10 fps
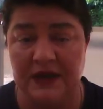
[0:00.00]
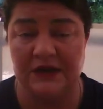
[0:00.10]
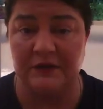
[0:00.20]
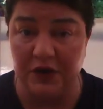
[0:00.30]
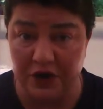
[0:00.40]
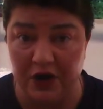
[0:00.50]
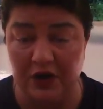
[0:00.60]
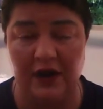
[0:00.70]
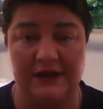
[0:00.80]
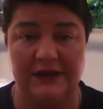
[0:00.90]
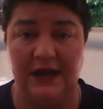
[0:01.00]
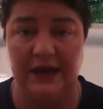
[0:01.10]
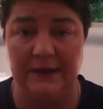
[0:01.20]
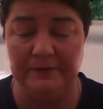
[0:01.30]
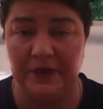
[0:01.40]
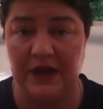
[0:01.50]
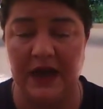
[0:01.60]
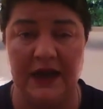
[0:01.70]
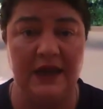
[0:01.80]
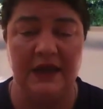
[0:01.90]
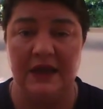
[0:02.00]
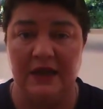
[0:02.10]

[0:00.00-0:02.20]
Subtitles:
So if you don't like selling, okay,